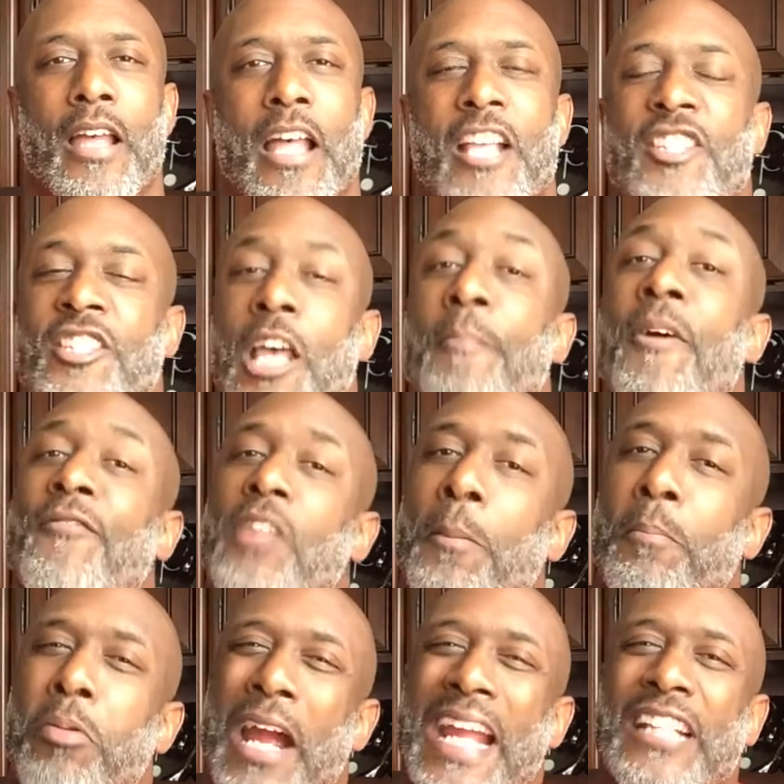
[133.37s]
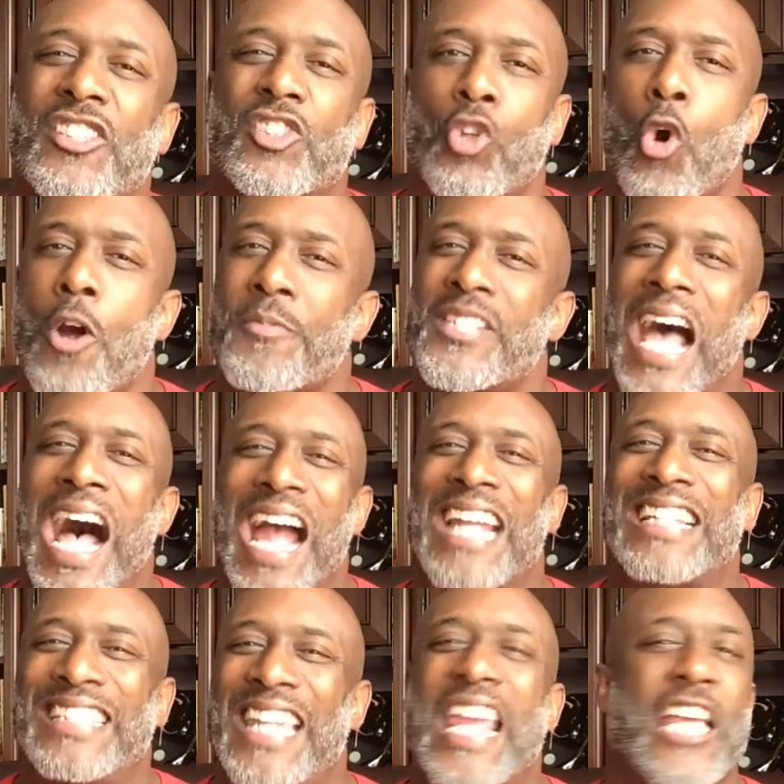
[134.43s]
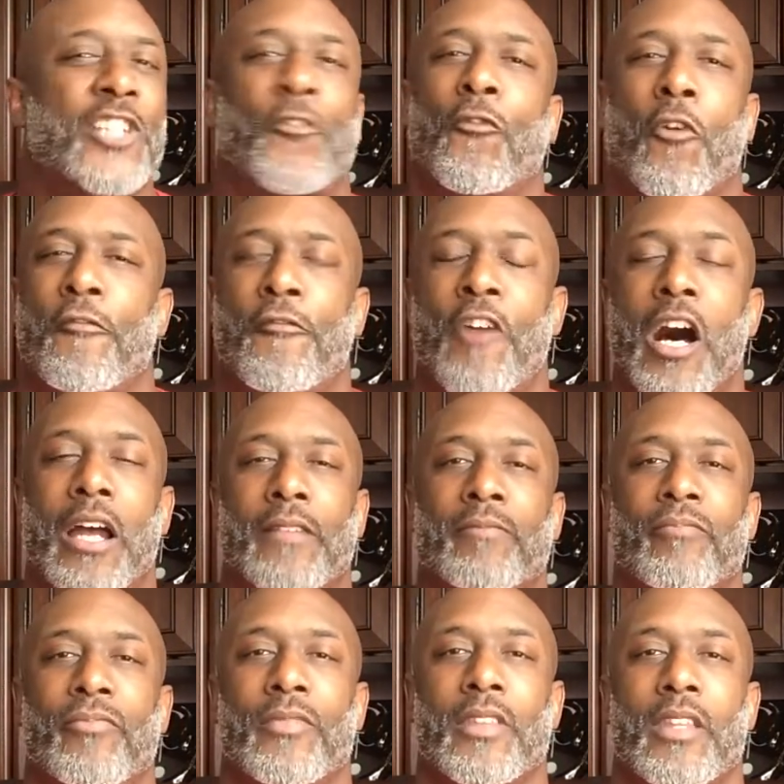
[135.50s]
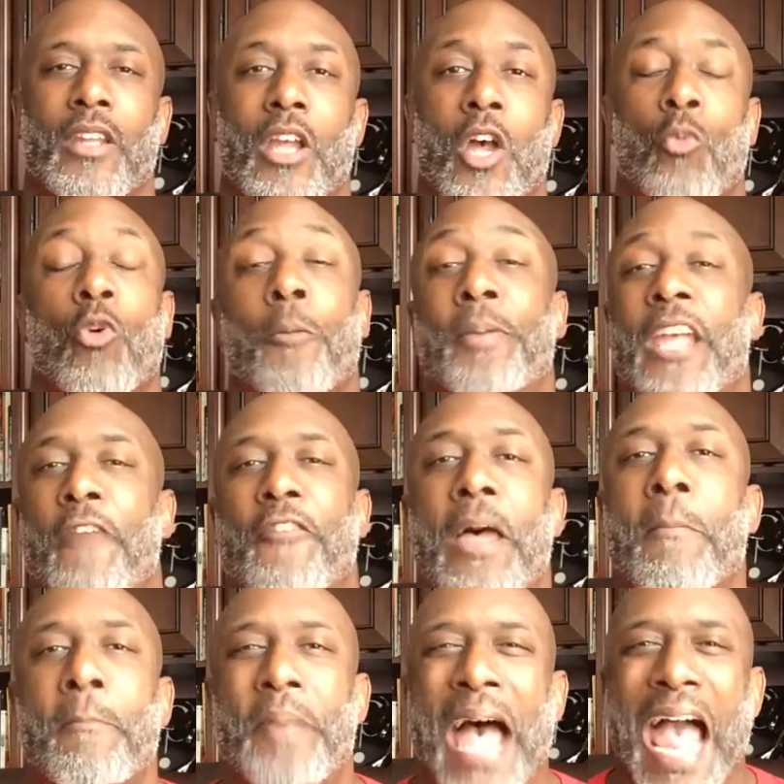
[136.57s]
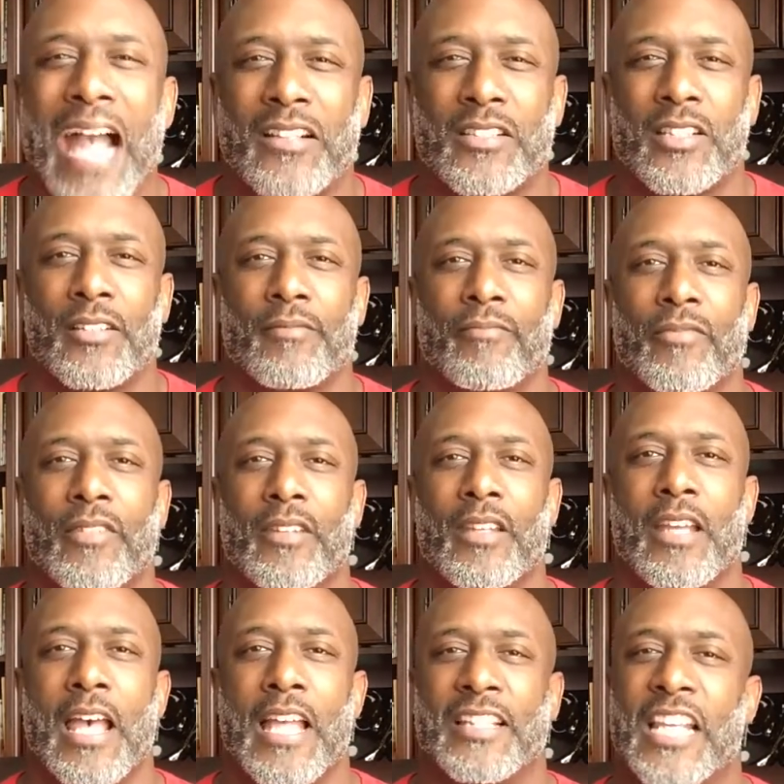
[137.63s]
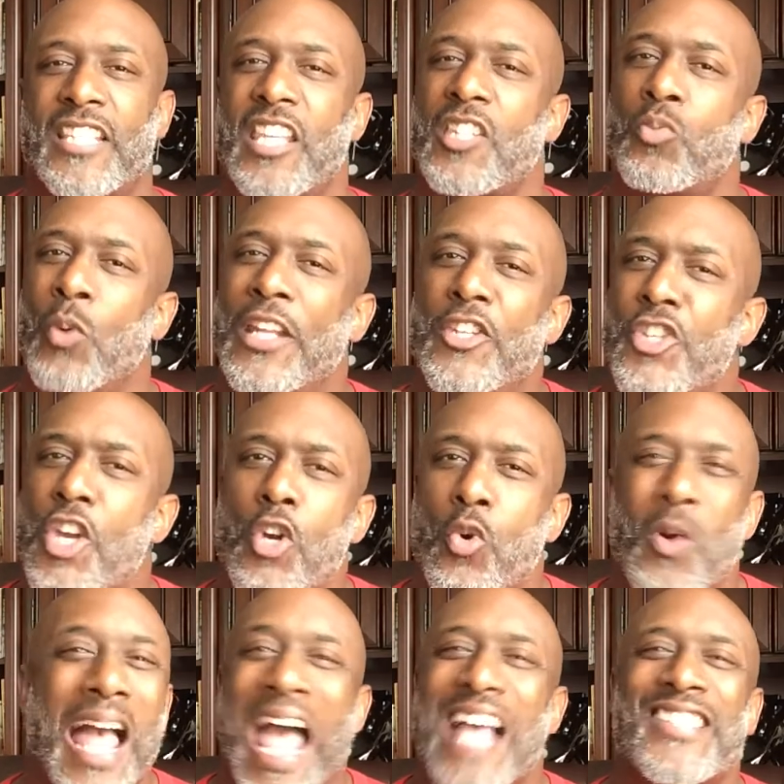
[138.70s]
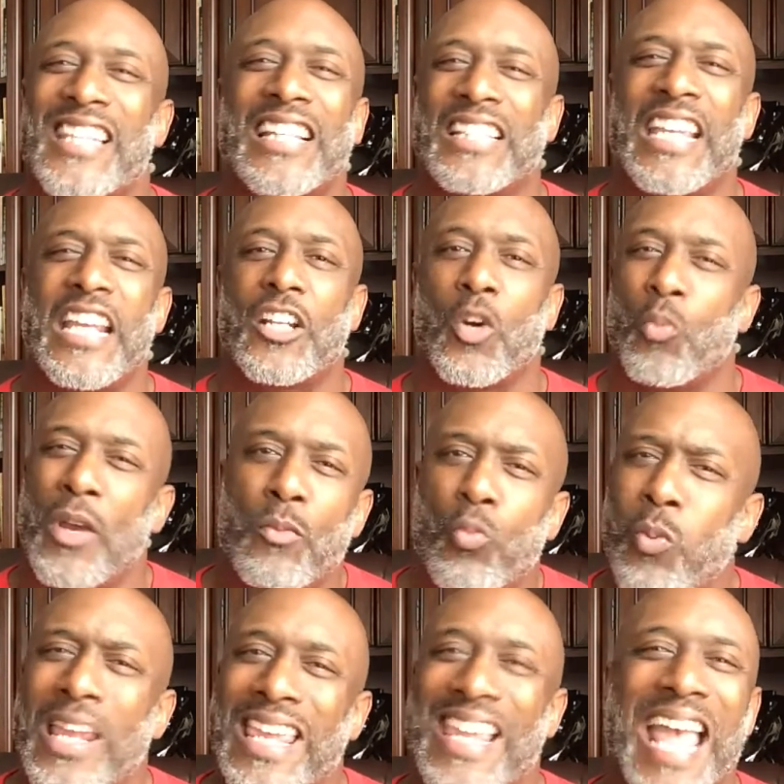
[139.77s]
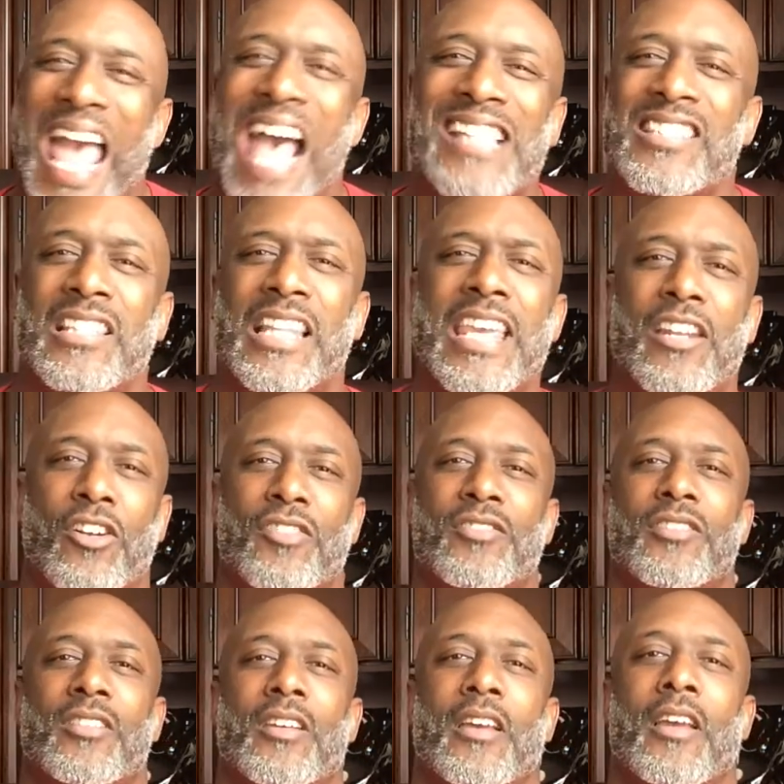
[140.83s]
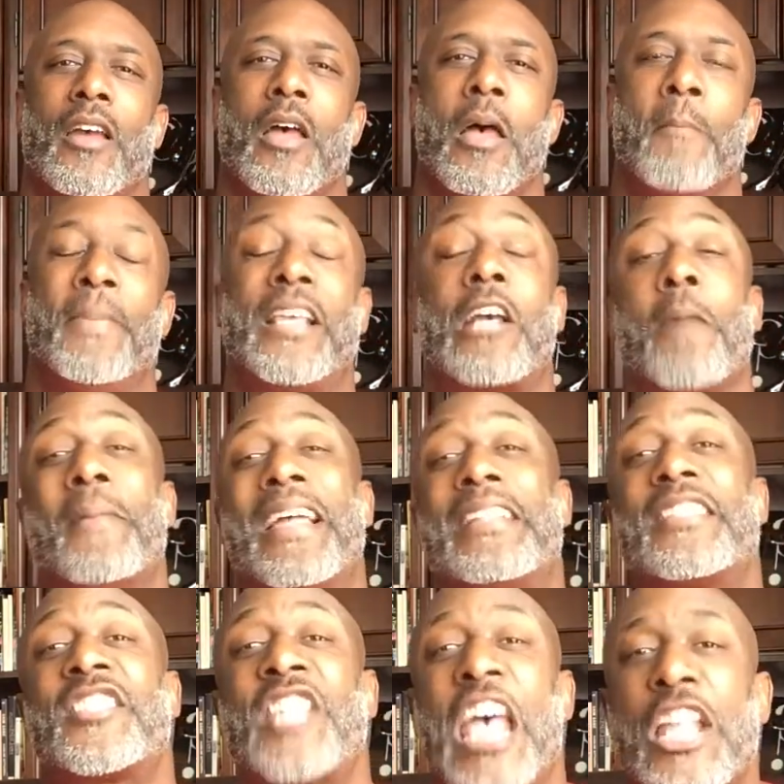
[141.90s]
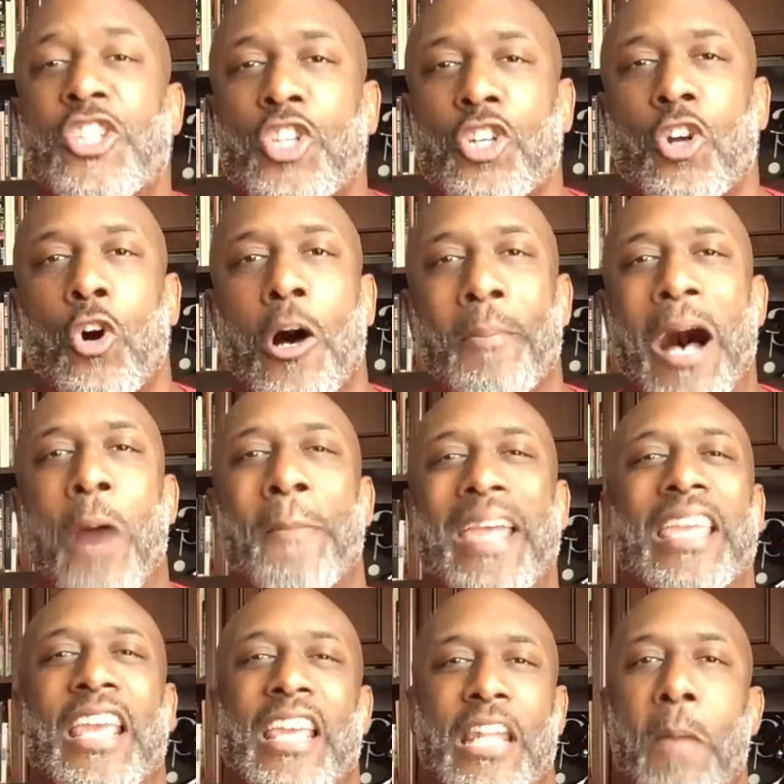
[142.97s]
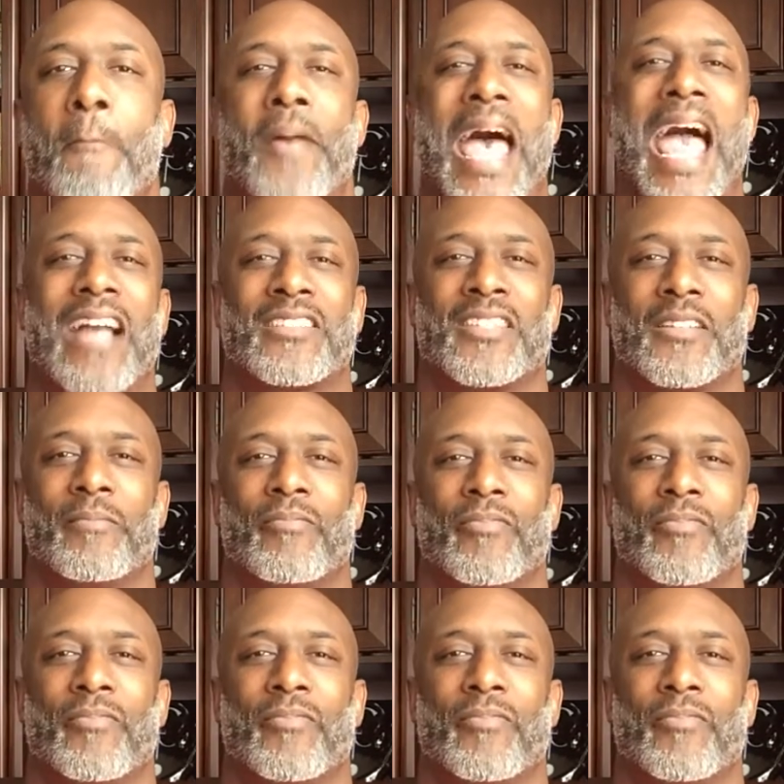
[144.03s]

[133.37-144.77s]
Some of the brainstorm's ideas for fun will be of impact. This is when you, as a leader, when we, as leaders, become intentional about making an impact.